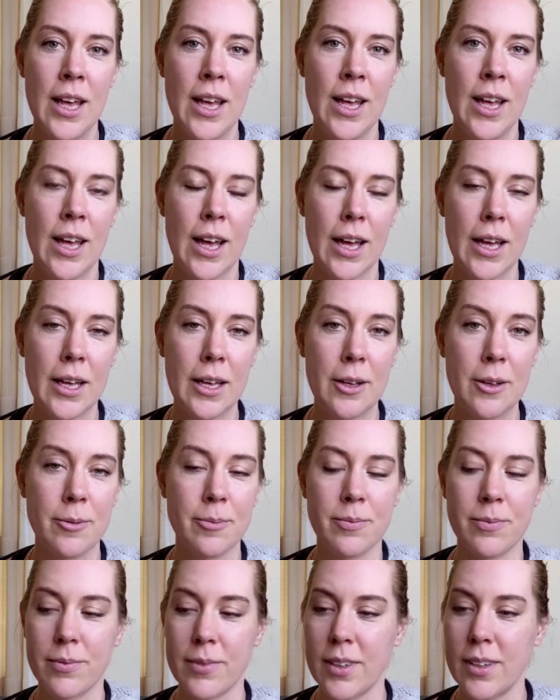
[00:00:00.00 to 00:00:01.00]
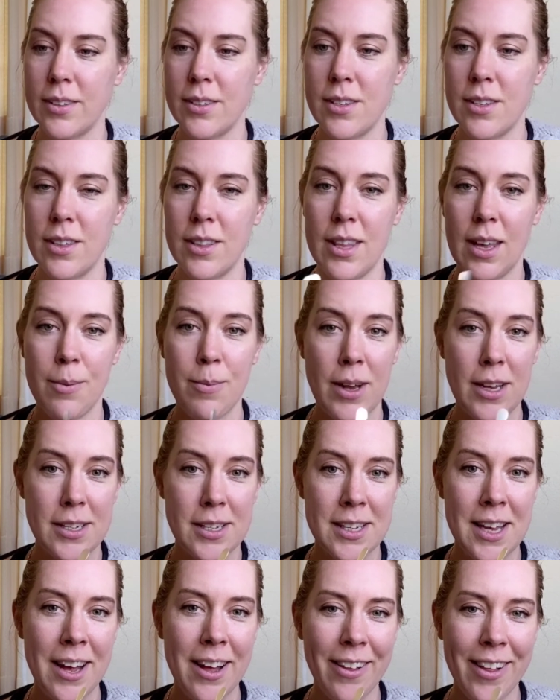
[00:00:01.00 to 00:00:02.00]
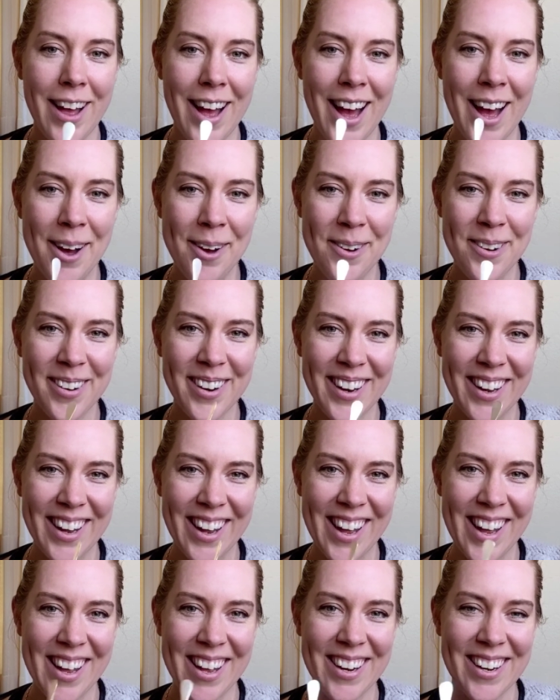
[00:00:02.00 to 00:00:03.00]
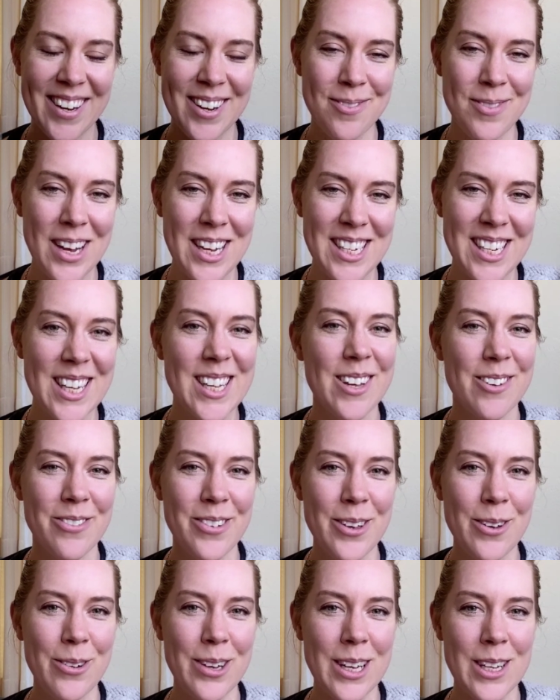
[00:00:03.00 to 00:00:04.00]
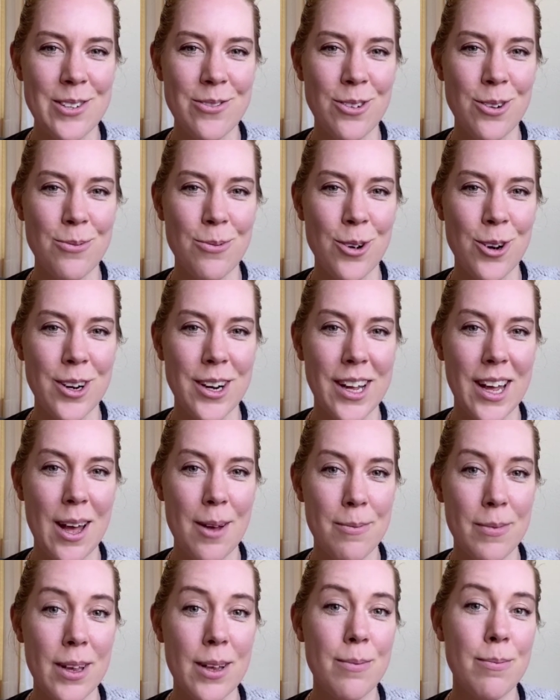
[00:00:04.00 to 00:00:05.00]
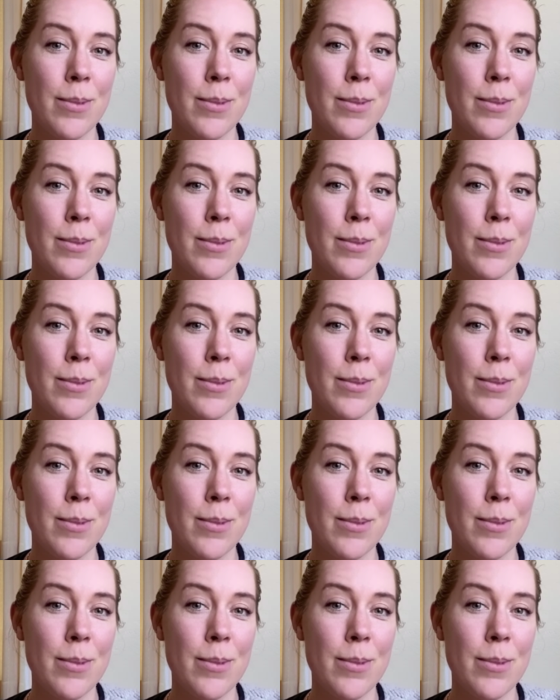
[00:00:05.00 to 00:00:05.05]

they might sell out and it might take a few weeks for more to come in,